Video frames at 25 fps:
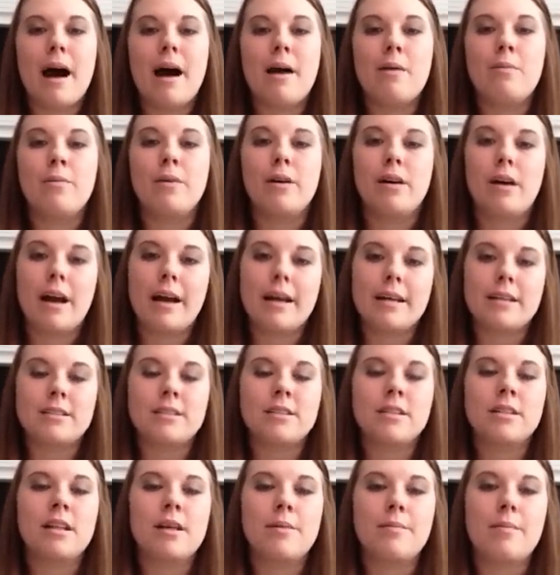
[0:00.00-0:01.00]
I will
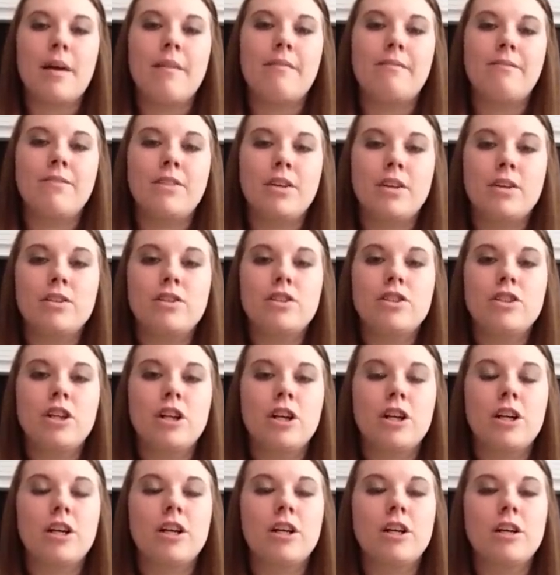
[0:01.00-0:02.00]
answer them in
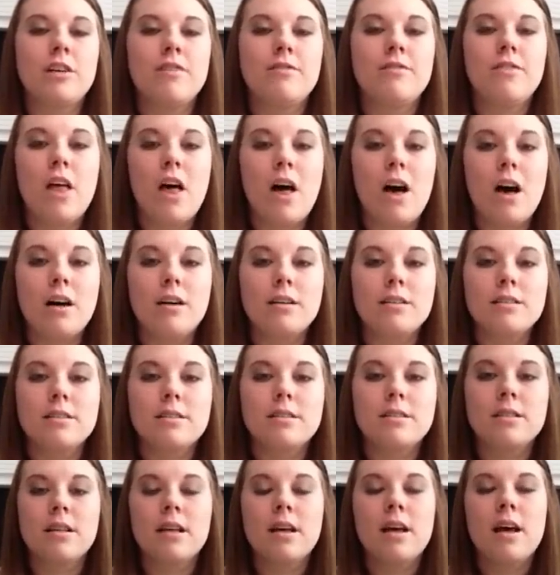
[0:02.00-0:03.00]
future
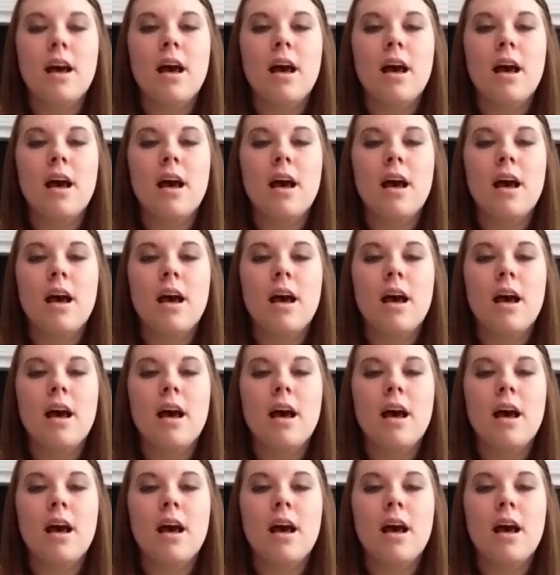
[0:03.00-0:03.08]
vlogs.